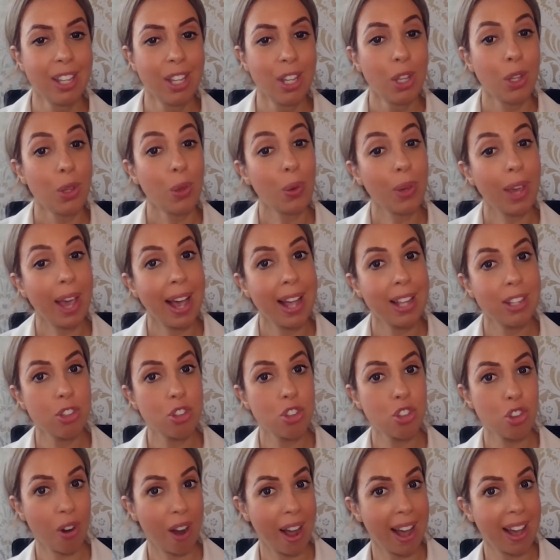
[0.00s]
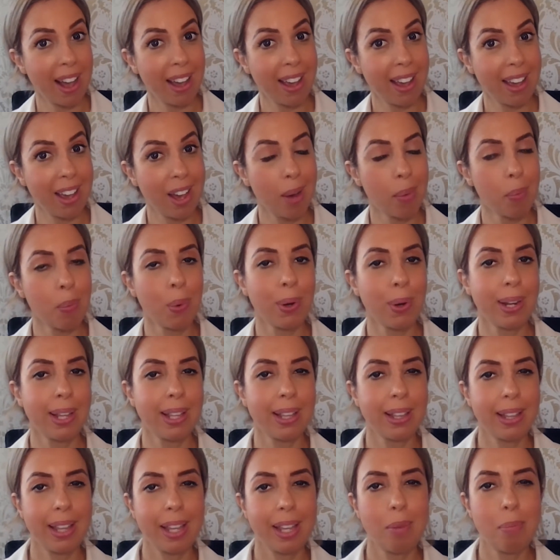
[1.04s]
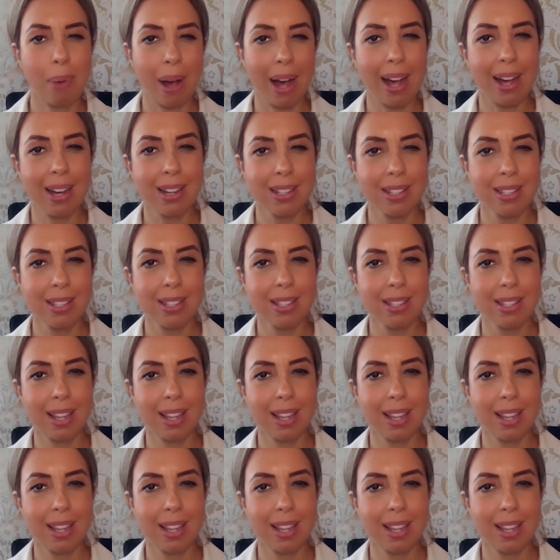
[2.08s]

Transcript: You can try a morning light box.